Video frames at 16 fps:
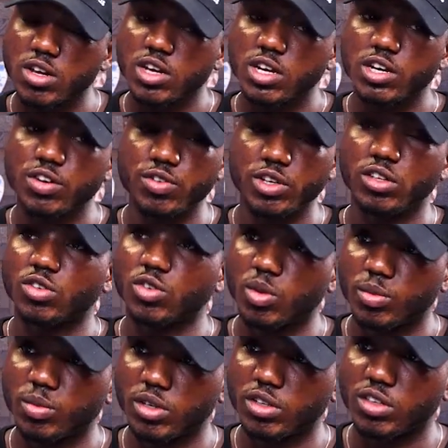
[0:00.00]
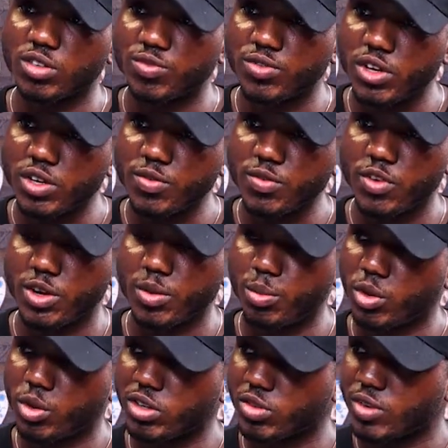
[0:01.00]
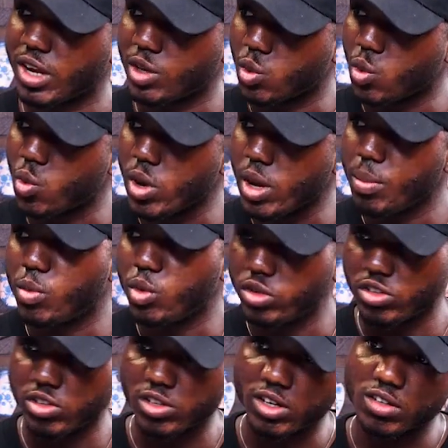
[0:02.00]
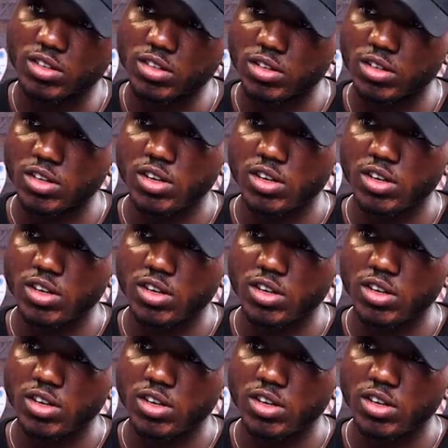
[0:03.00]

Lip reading: creating something, it is very, very important that you weigh both sides.